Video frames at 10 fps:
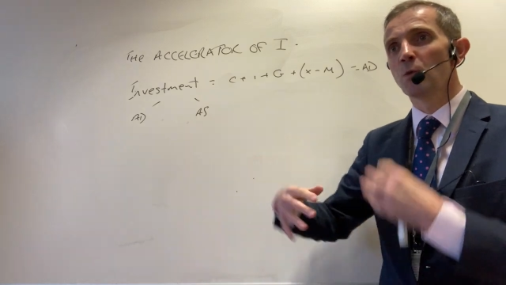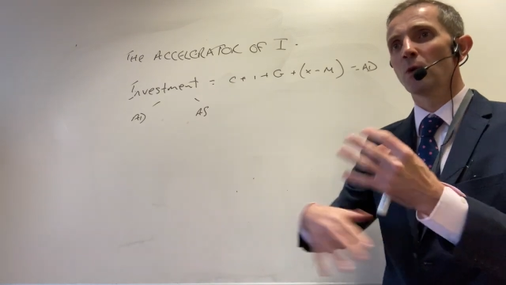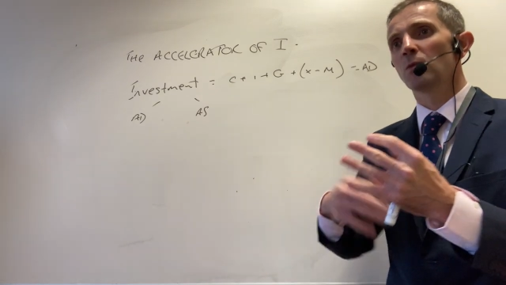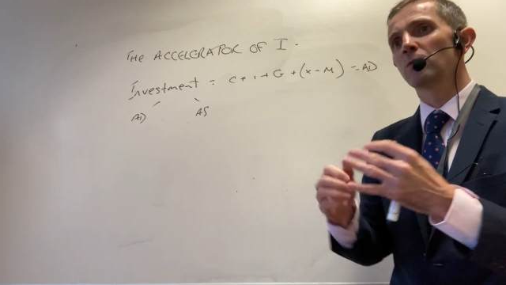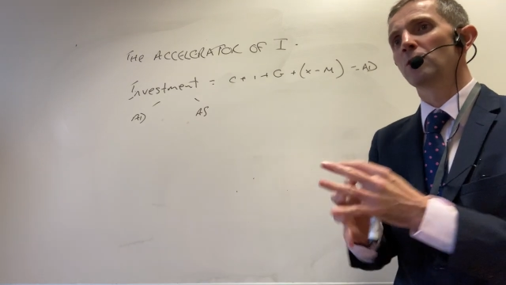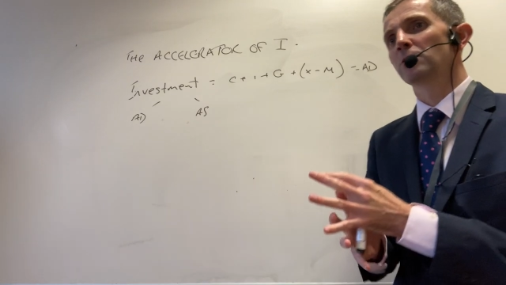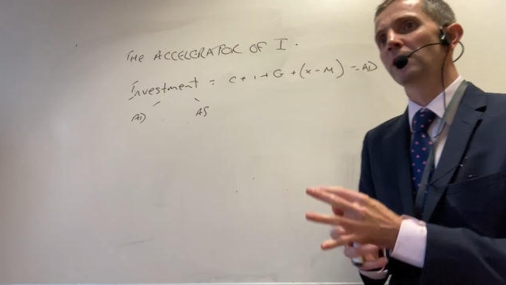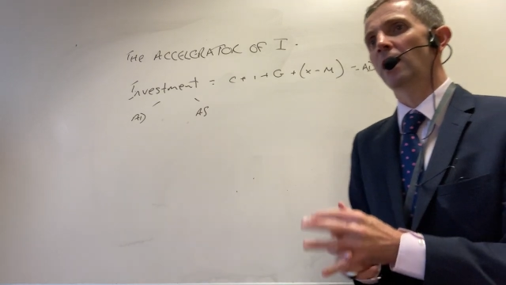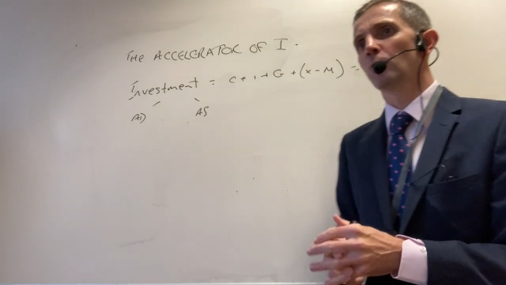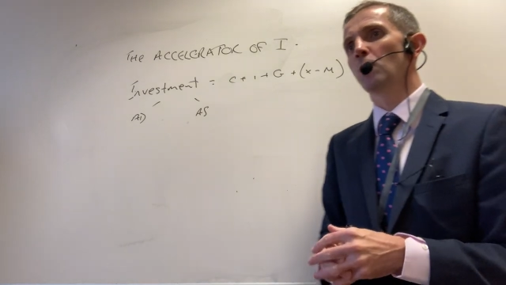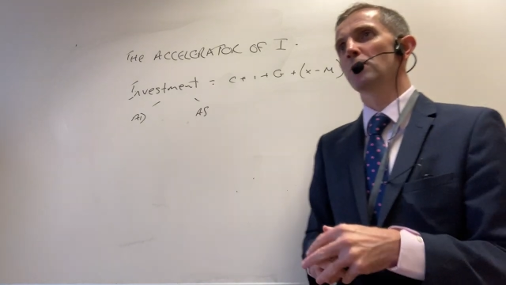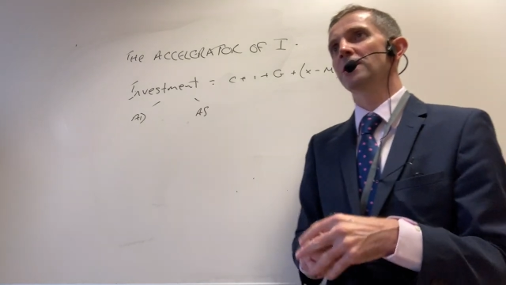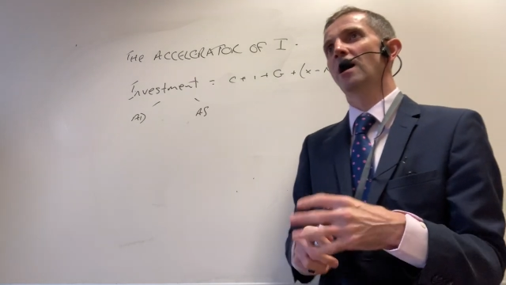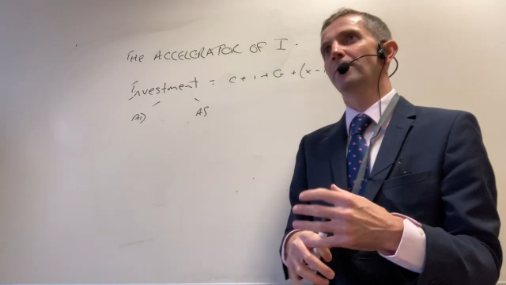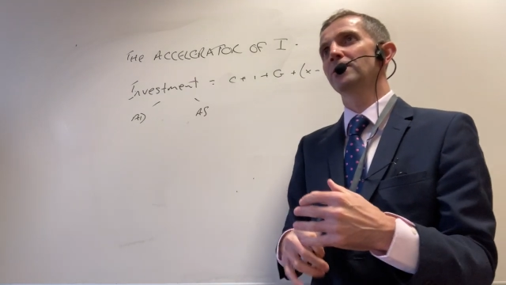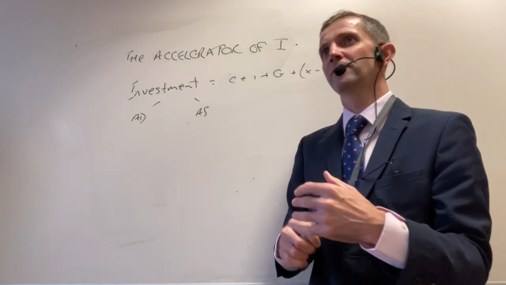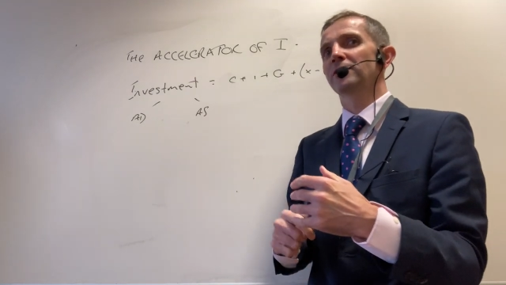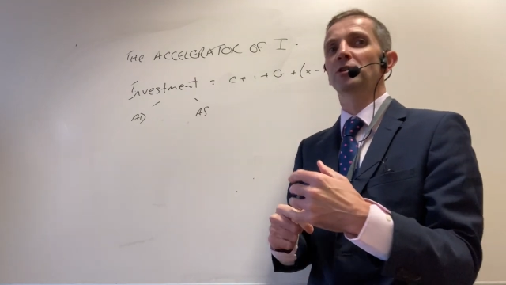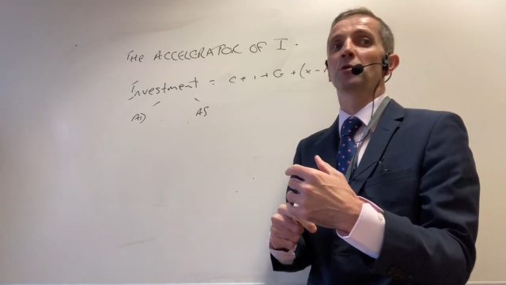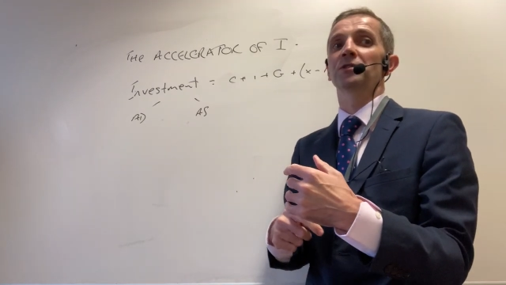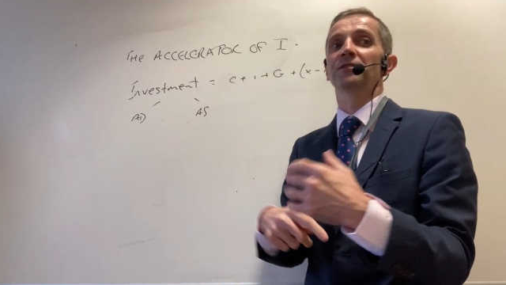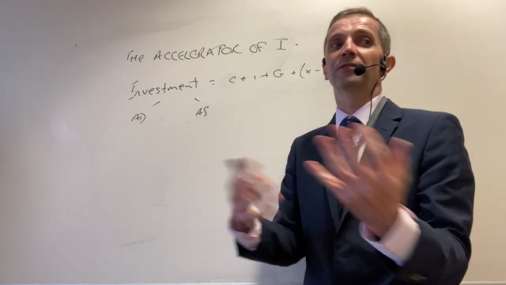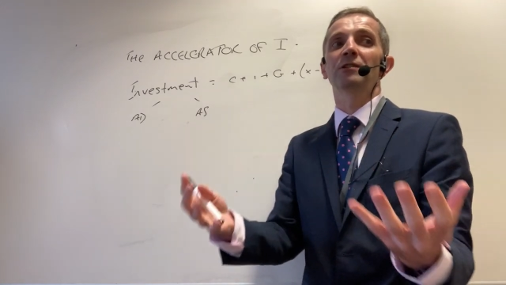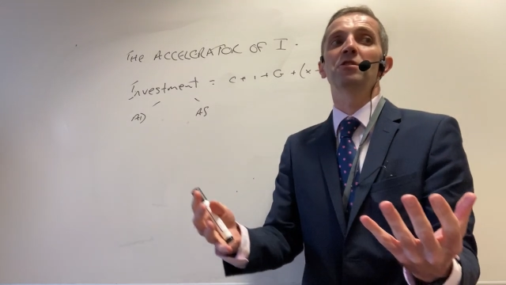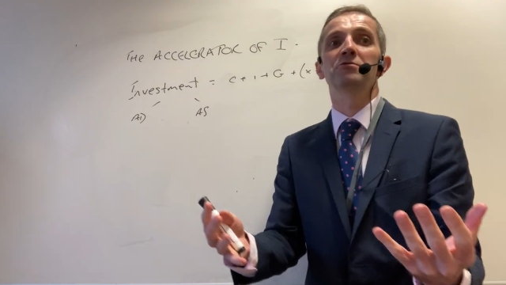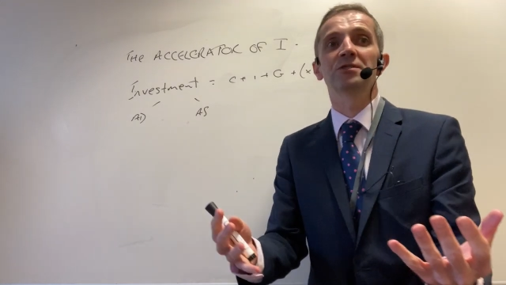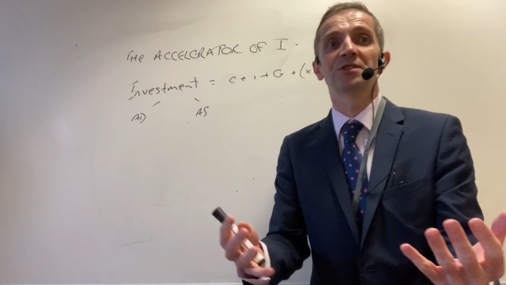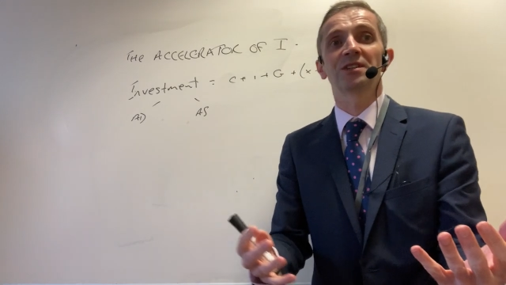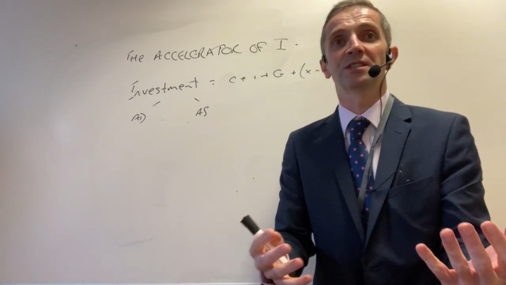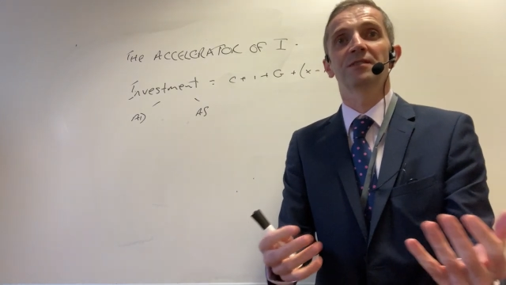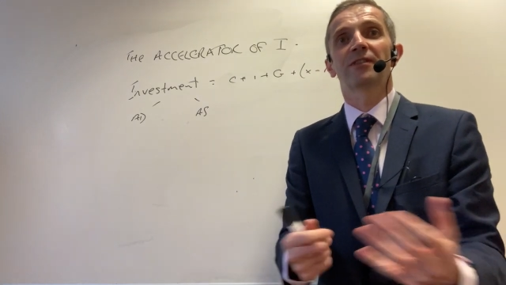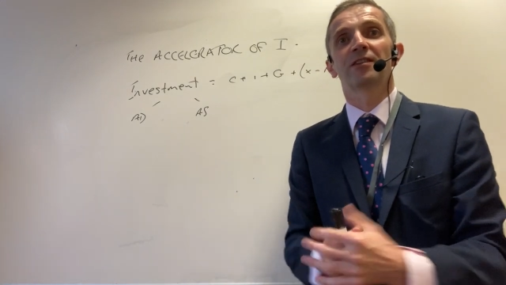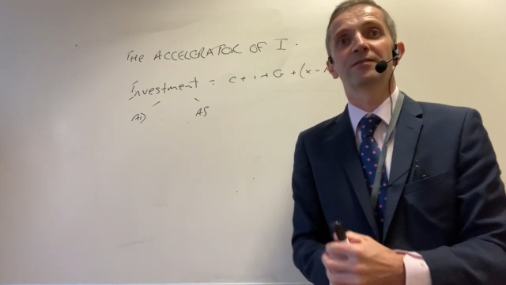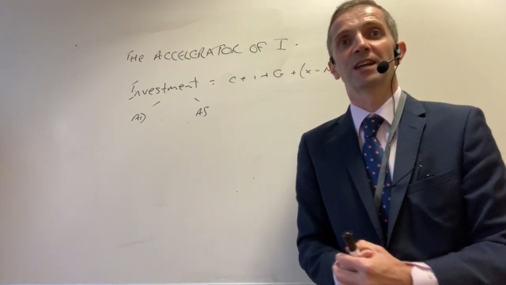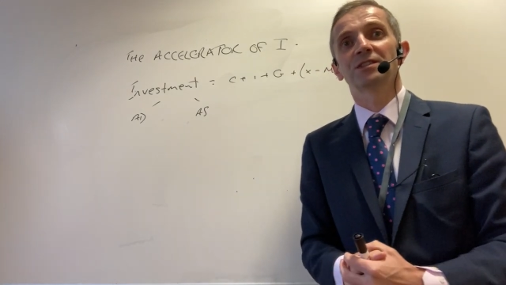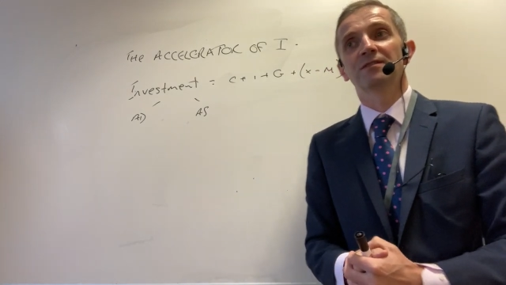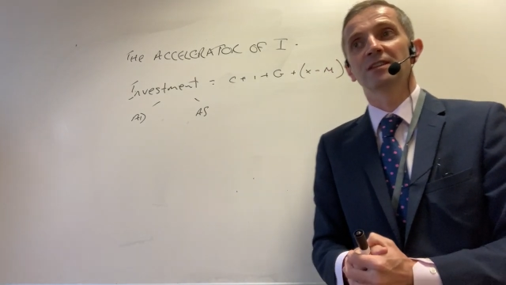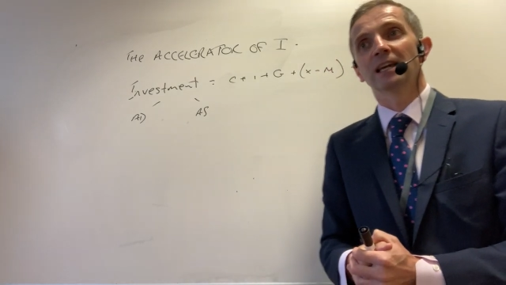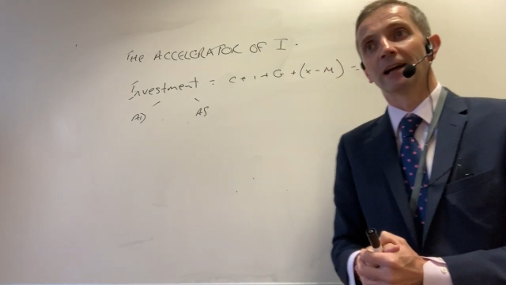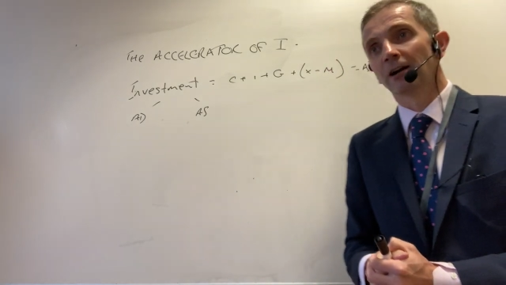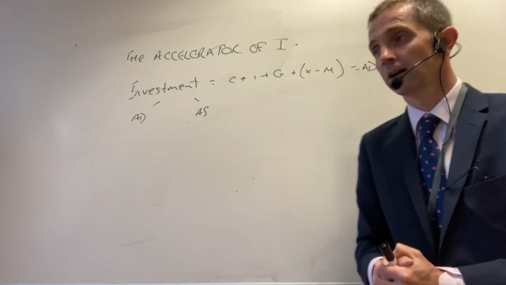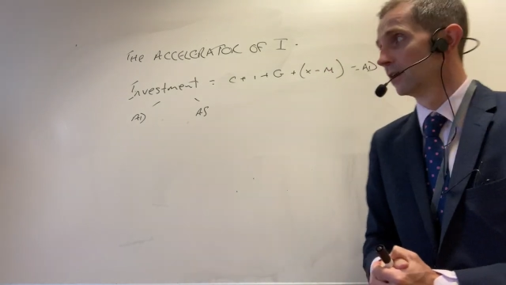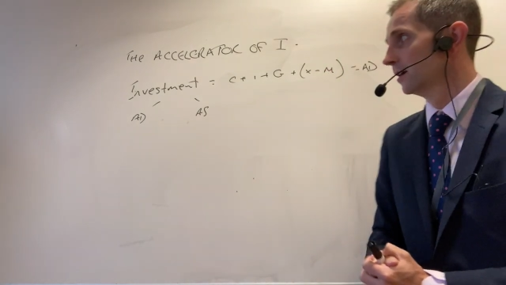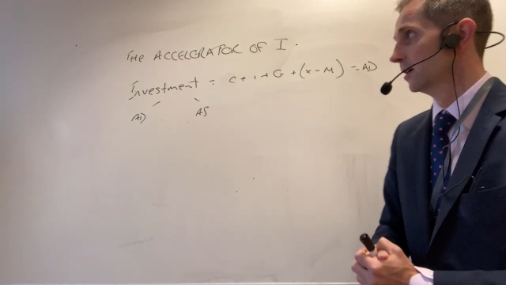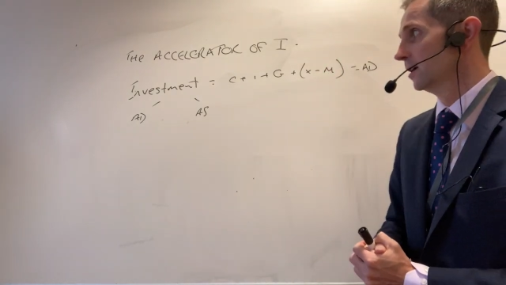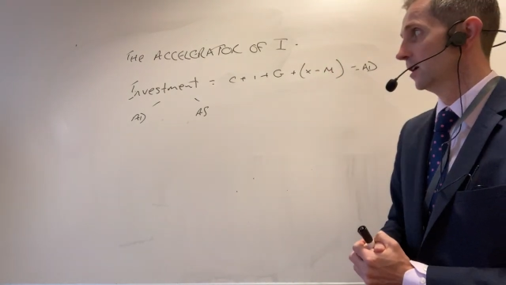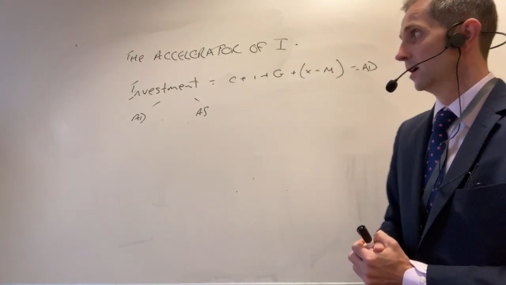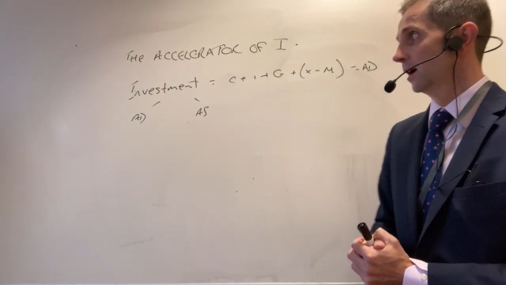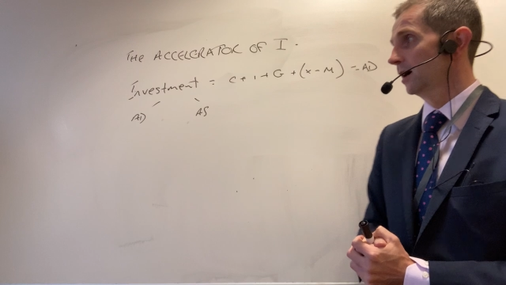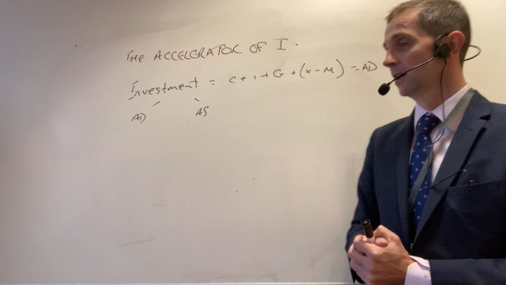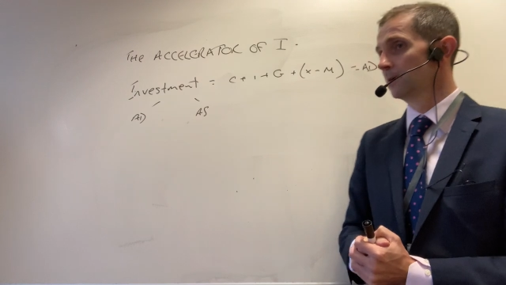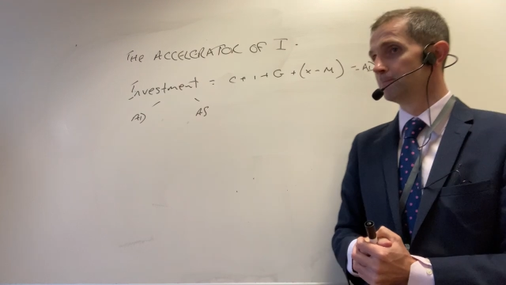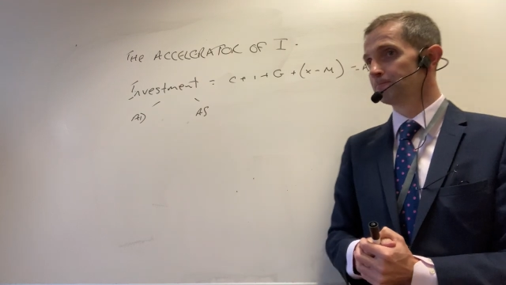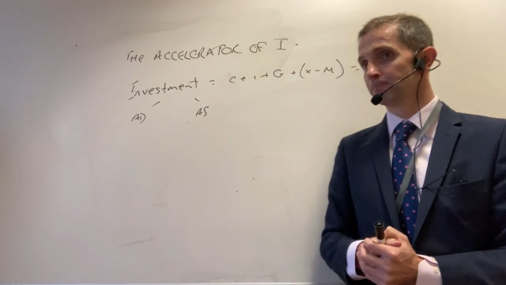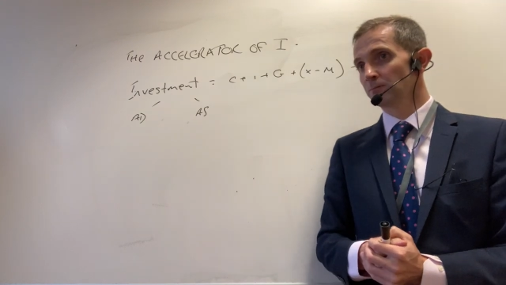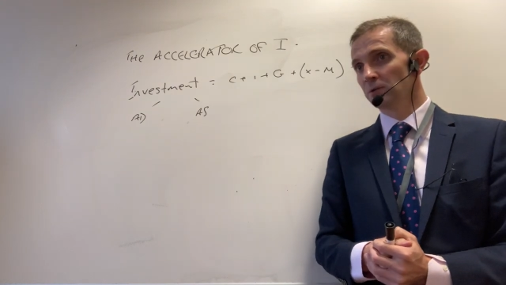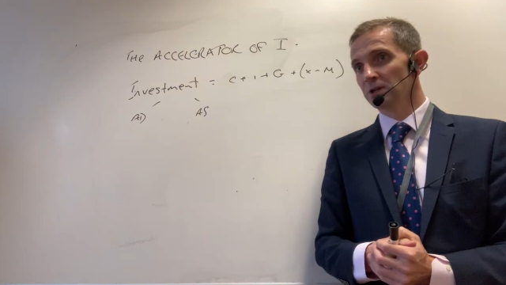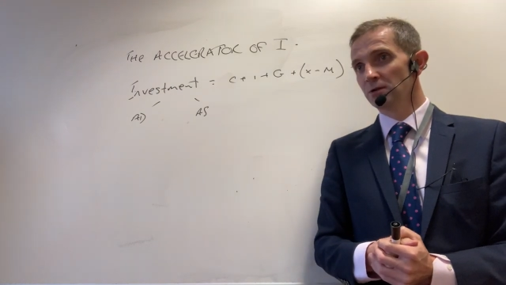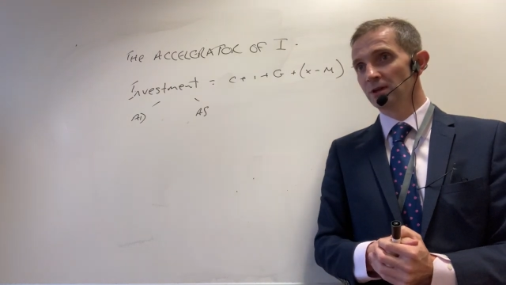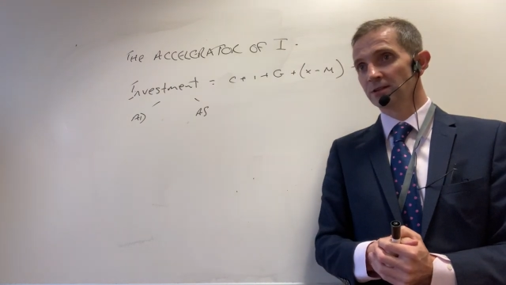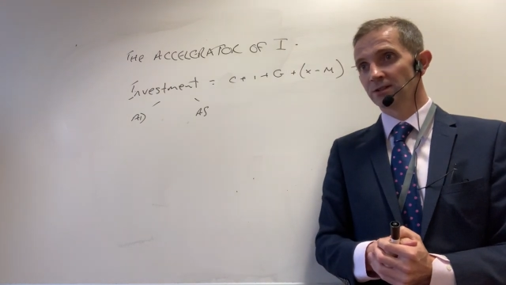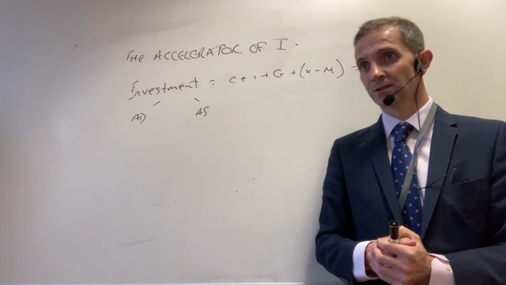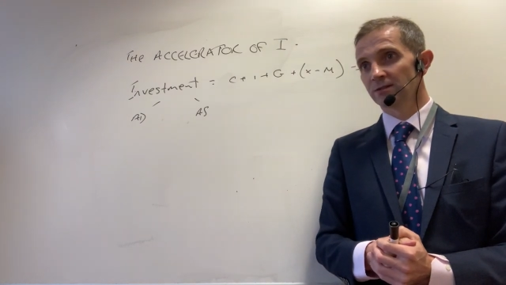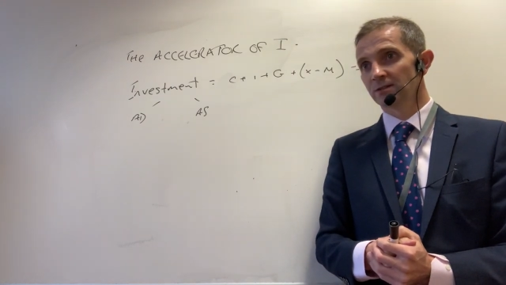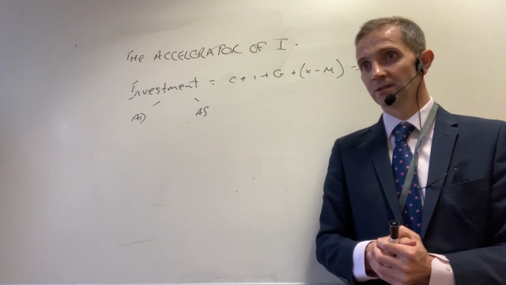what would happen over the course of 365 days of the year? We know that